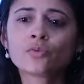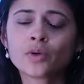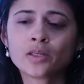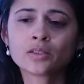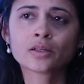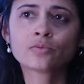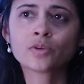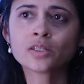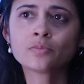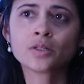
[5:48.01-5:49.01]
of wheat
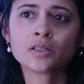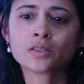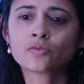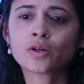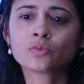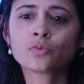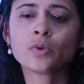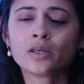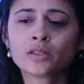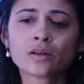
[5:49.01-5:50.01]
and recipes
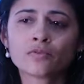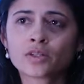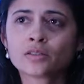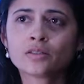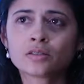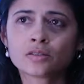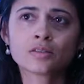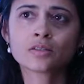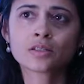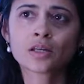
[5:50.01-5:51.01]
around wheat have
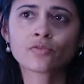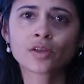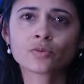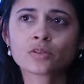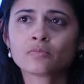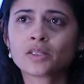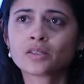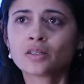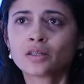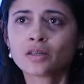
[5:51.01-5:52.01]
existed since 10,000
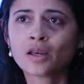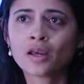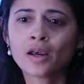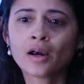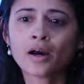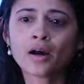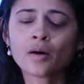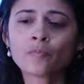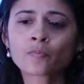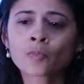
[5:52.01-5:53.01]
BC.
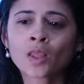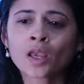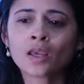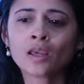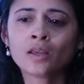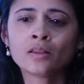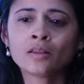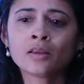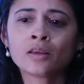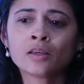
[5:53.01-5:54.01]

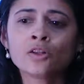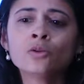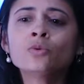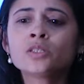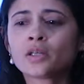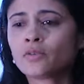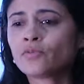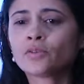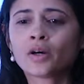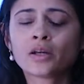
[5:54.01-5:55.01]
In
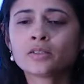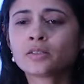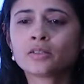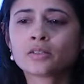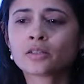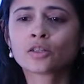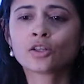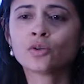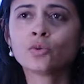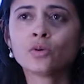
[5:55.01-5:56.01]
losing varieties
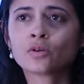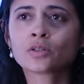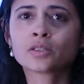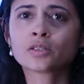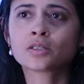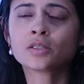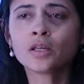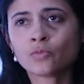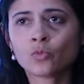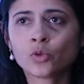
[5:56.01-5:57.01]
that can no longer
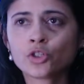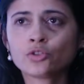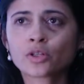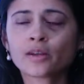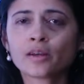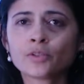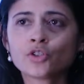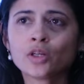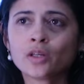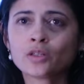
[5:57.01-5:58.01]
sustain due to
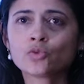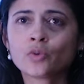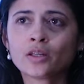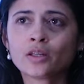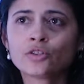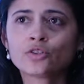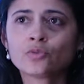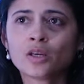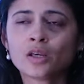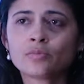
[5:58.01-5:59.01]
climate change, we need
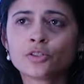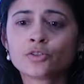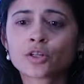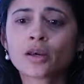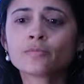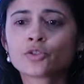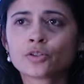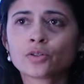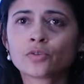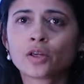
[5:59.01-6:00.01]
to be able to
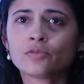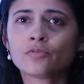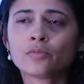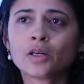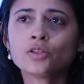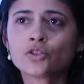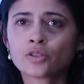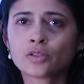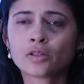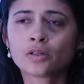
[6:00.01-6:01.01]
capture
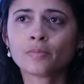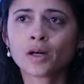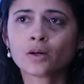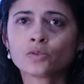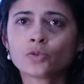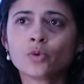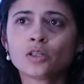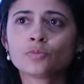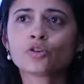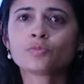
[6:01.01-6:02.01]
information about wheat